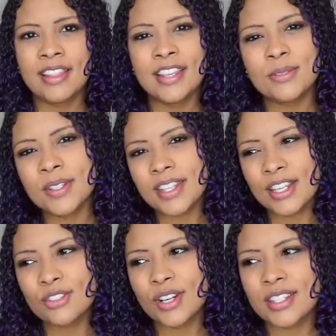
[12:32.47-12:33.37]
This one's
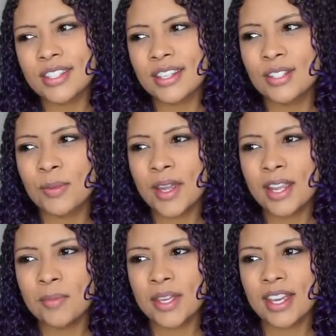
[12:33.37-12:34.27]
interesting to
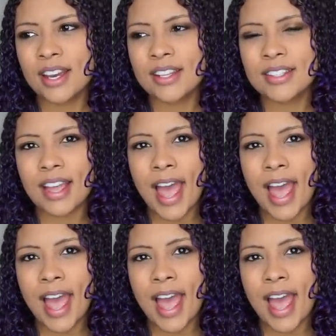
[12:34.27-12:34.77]
me because